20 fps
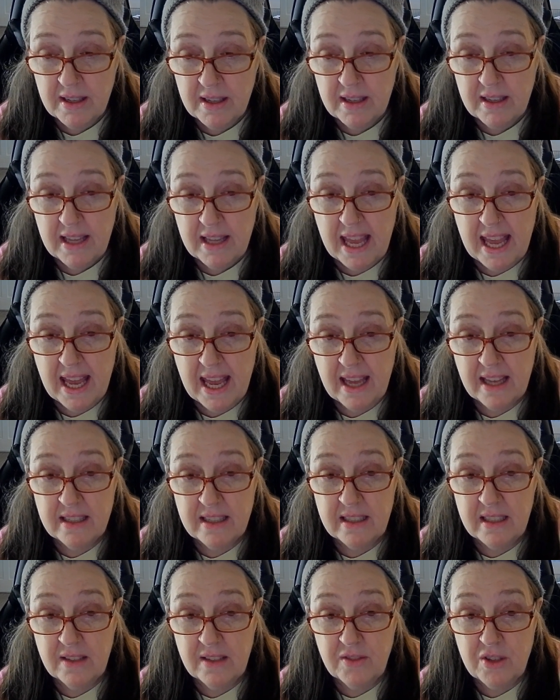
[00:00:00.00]
And
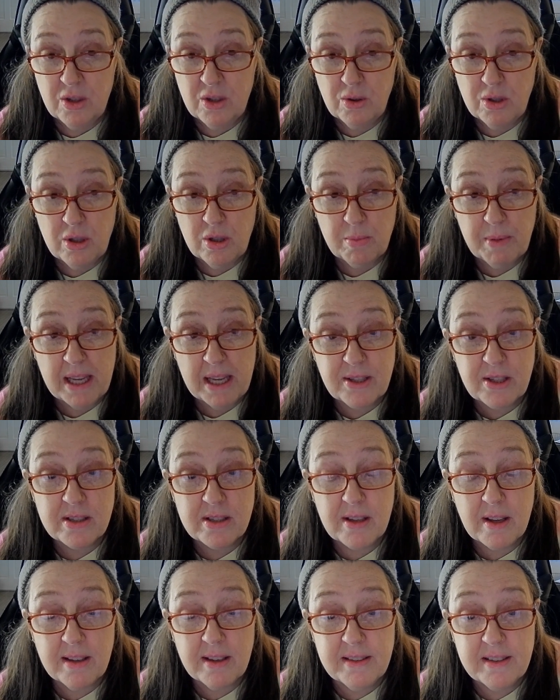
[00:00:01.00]
if YouTube catches
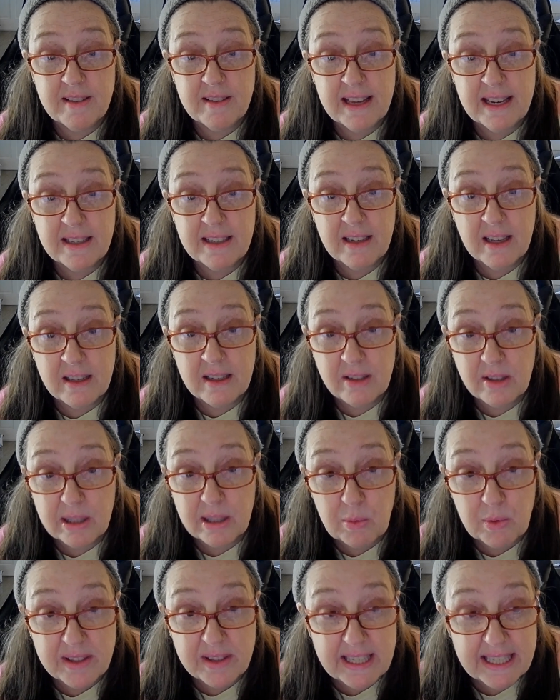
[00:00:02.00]
on to that, not only
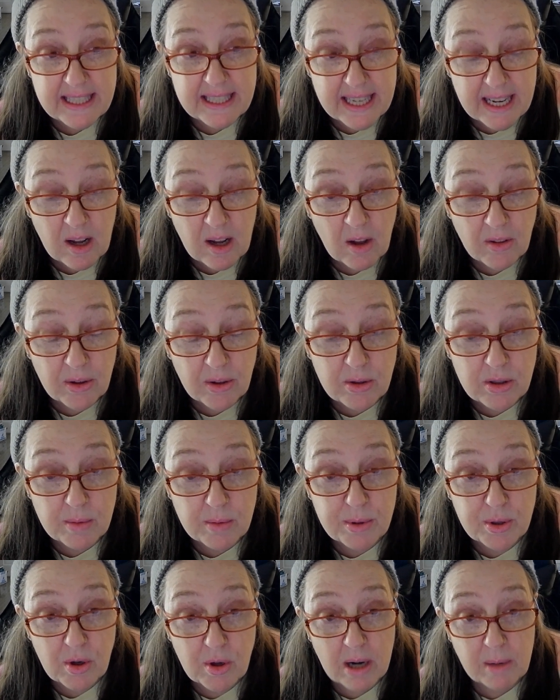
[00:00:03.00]
would they take all those
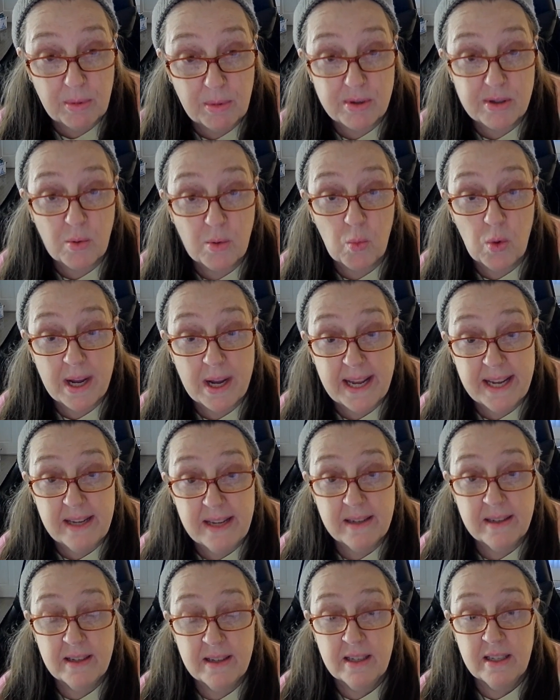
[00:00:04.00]
subscribers away,
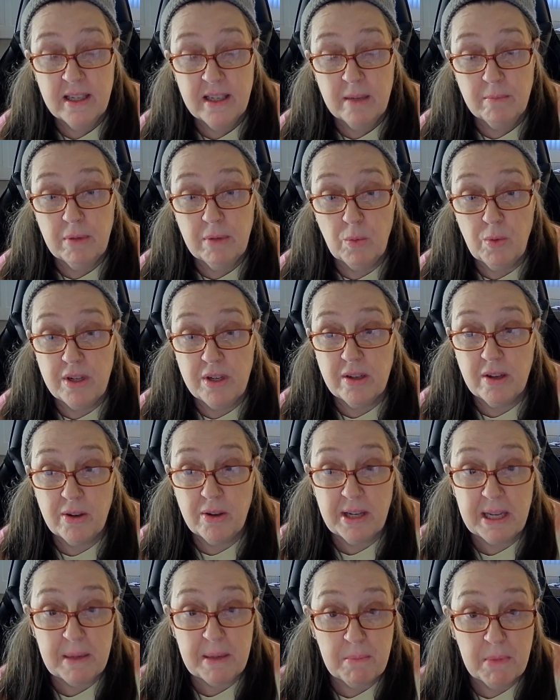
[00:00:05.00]
but when you go to
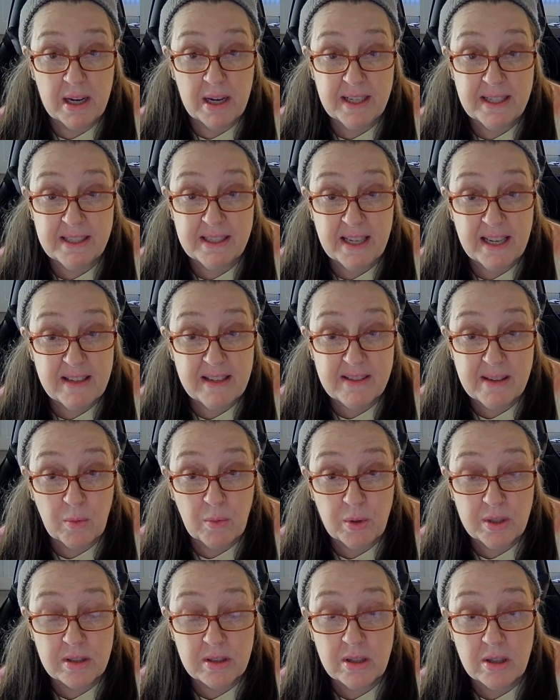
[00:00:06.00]
get monetized, they
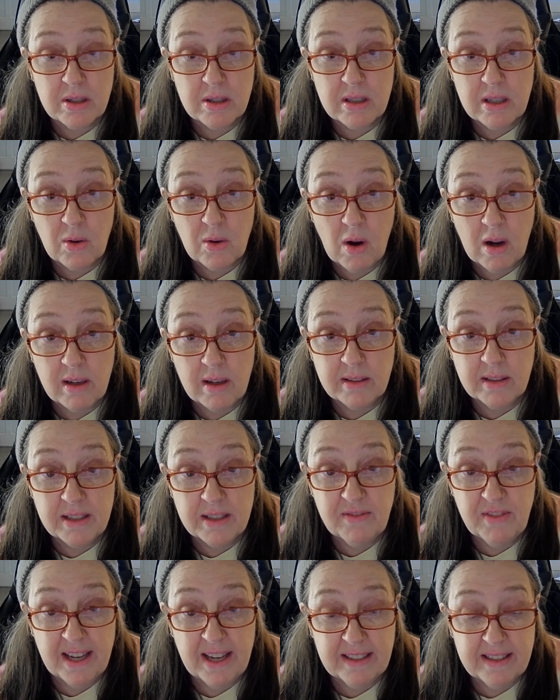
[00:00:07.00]
wouldn't turn you on. In
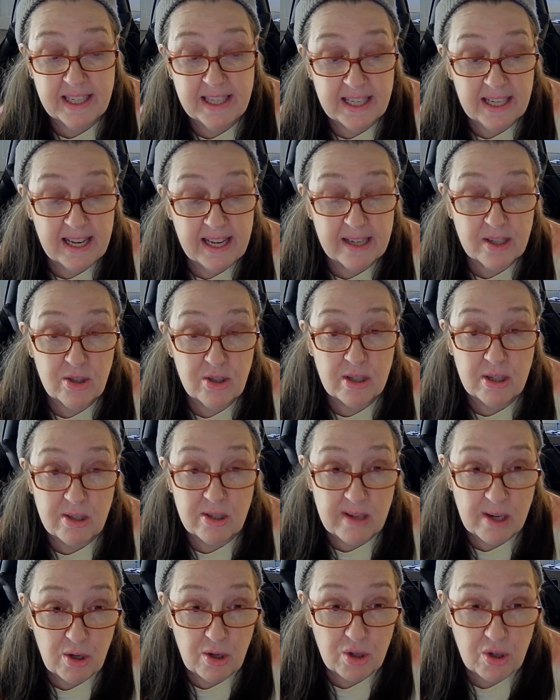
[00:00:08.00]
fact, they could actually
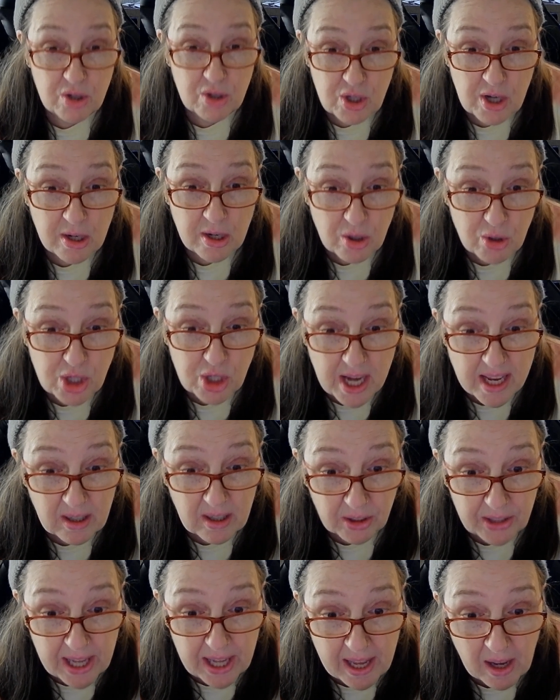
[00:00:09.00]
shut, shut your channel
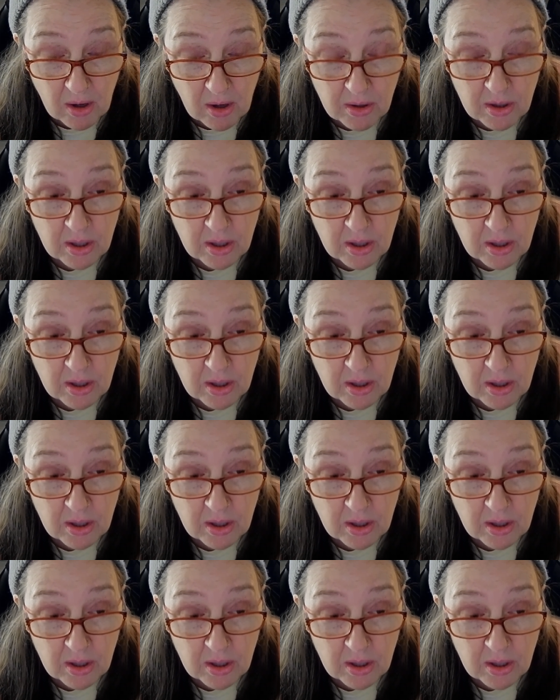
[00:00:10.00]
down.